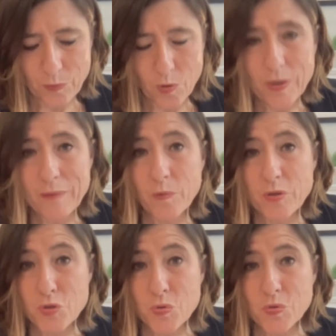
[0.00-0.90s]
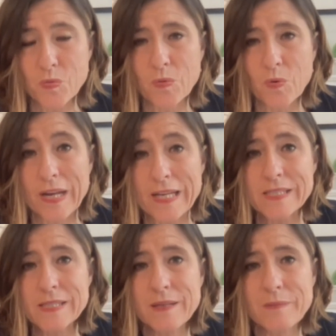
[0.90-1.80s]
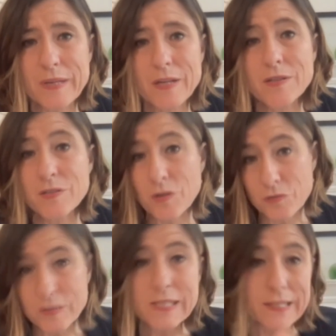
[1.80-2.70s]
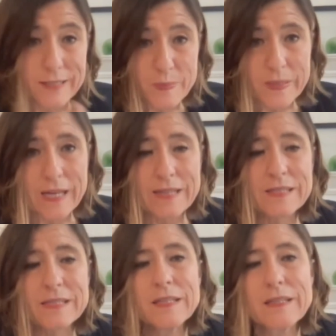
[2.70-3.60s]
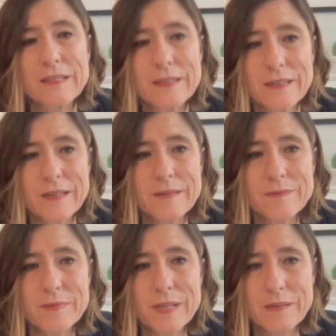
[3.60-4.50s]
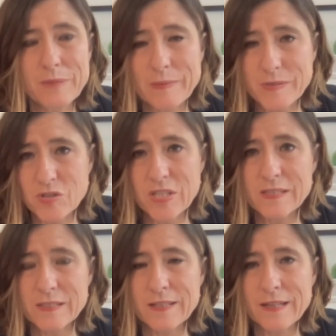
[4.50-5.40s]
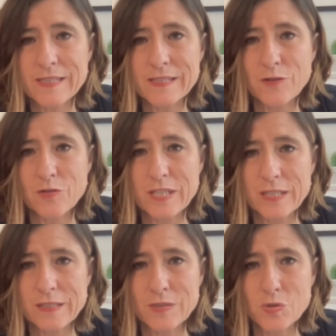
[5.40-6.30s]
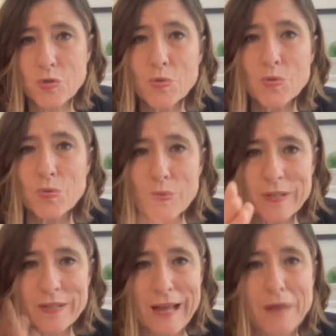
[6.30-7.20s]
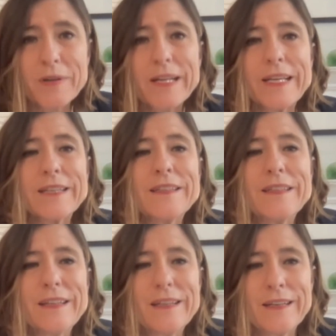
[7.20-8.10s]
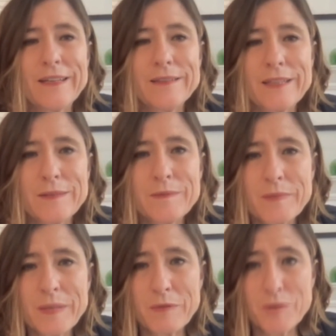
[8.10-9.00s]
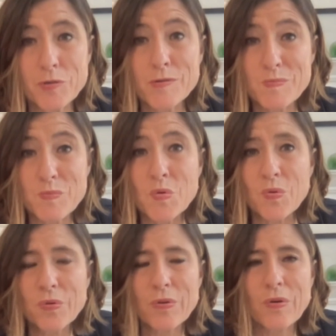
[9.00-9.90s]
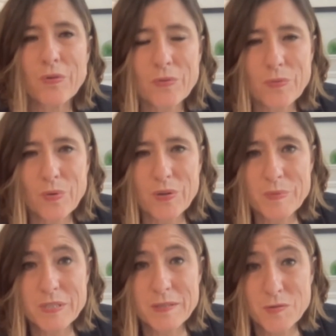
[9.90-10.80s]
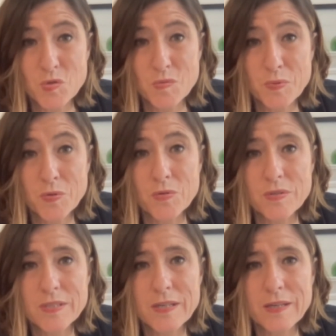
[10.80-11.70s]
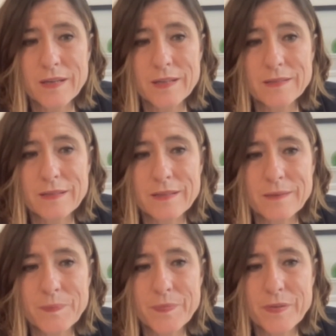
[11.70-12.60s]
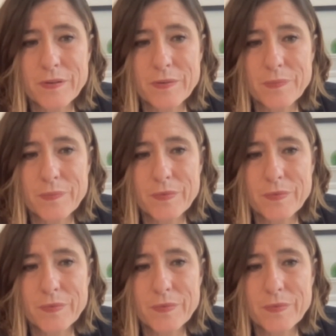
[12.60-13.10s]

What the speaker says: what can we do, what lessons can be learned on resilience. But as Jan perhaps suggested, let's not take this too narrowly and maybe focus more on what can be done to support the